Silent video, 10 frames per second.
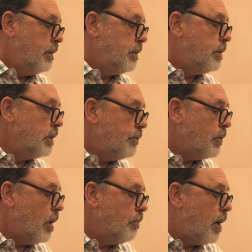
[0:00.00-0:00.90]
to
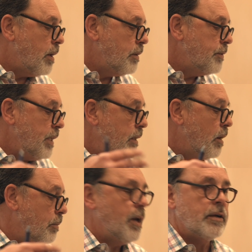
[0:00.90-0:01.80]
deliver in
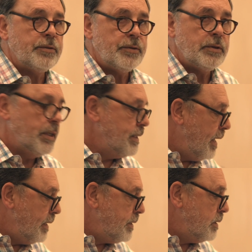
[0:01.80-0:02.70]
our bottles, a
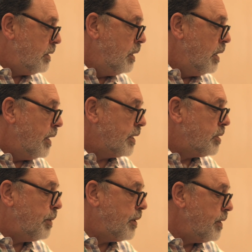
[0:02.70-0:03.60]
taste, an
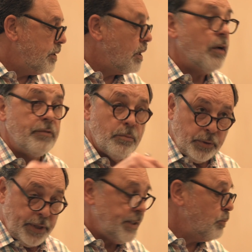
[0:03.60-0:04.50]
experience of the
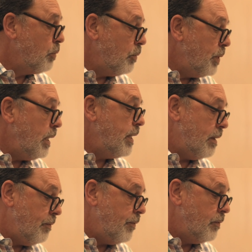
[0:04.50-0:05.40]
place where we
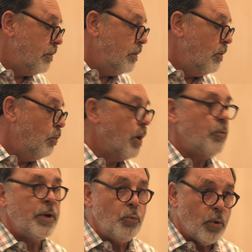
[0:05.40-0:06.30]
live,
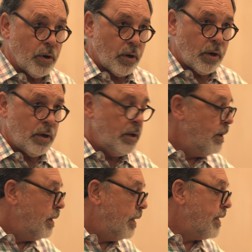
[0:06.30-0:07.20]
where we work,
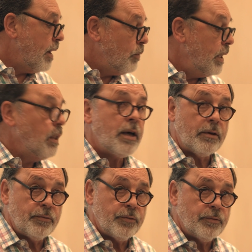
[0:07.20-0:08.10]
and that we
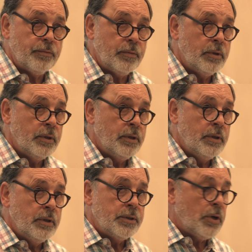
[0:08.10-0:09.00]
love.
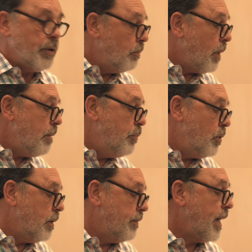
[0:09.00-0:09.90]
So in my
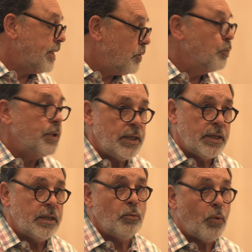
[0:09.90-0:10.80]
book, that's
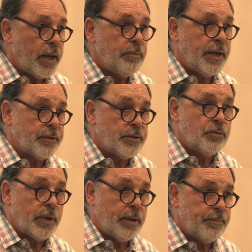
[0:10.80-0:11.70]
really the winemaker's
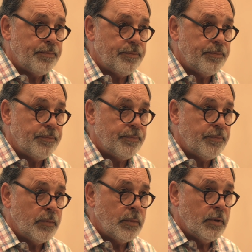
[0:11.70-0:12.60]
dream.
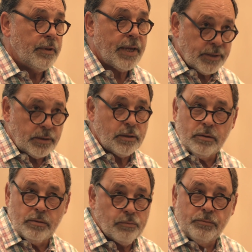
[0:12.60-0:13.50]
That's
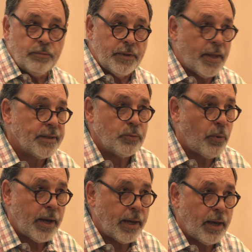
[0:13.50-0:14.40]

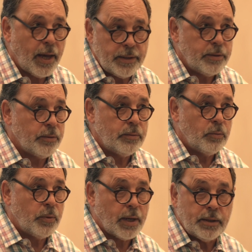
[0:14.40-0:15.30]
why I do
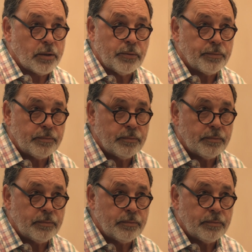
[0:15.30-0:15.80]
what I do.